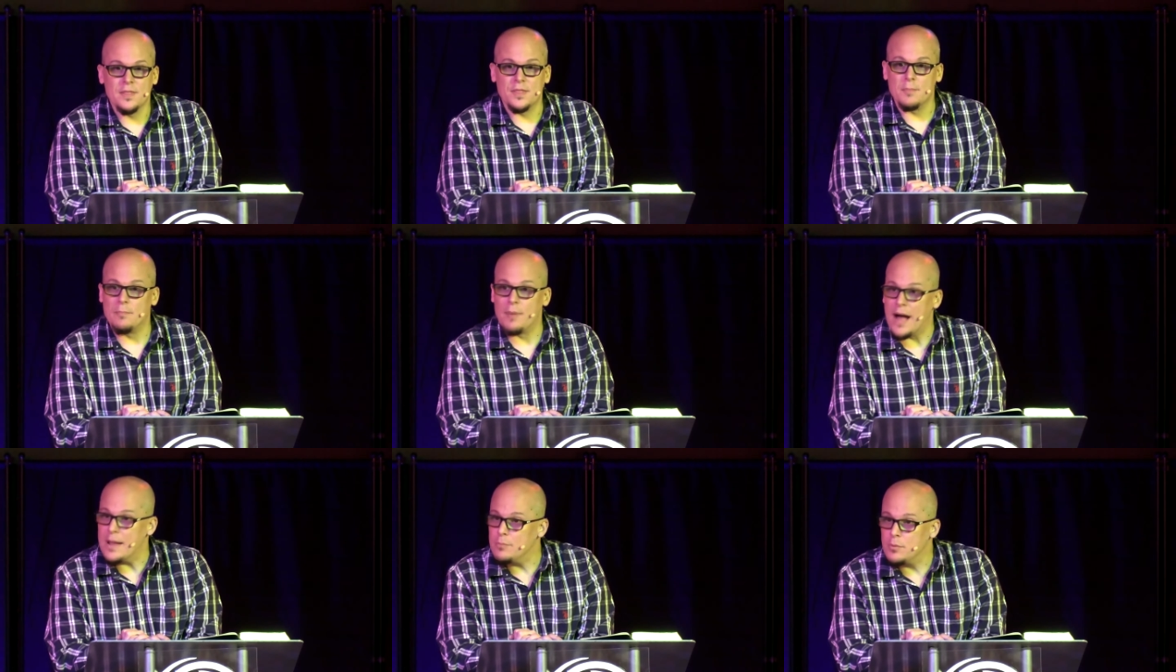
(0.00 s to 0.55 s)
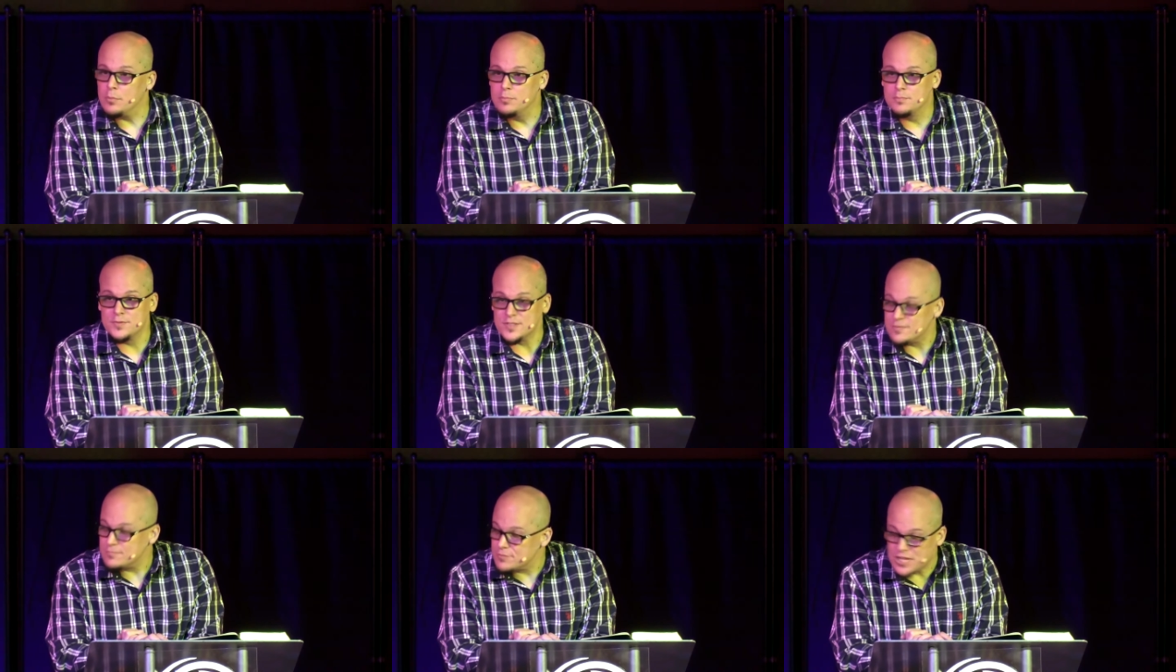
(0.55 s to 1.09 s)
The Bible
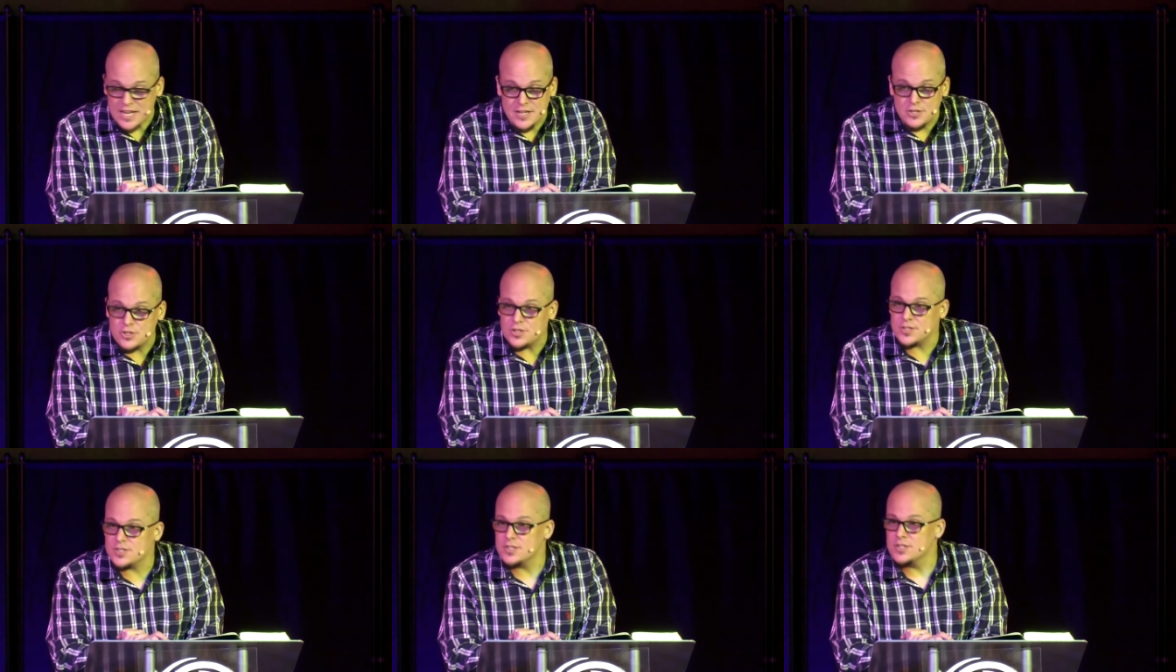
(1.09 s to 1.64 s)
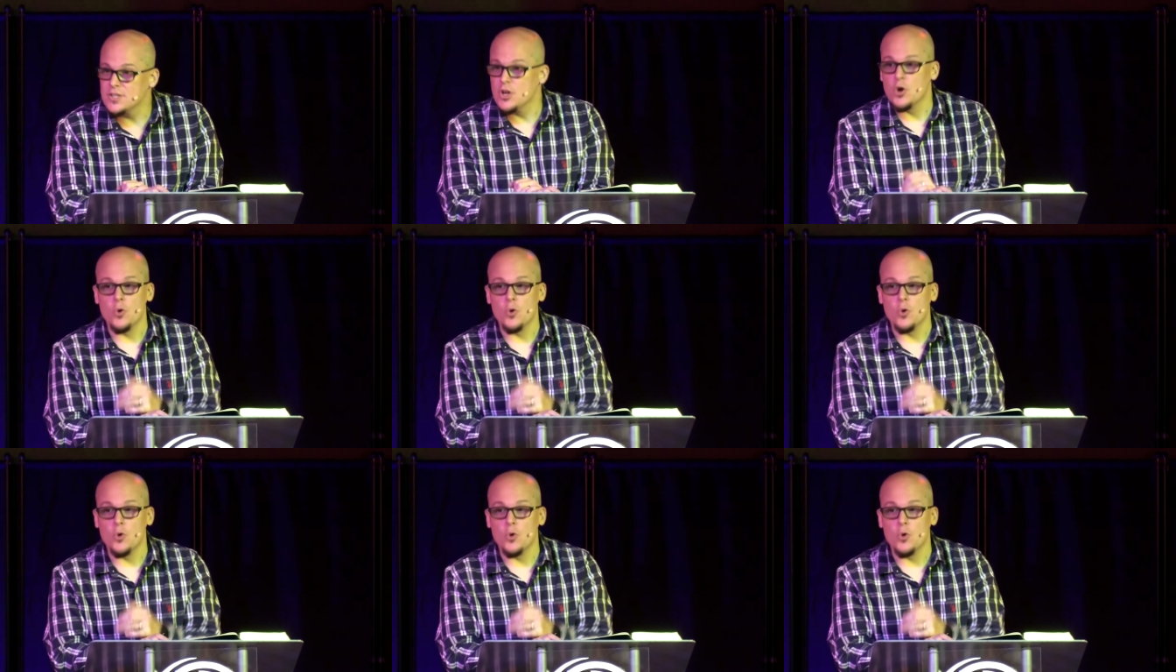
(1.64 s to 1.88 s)
teaches,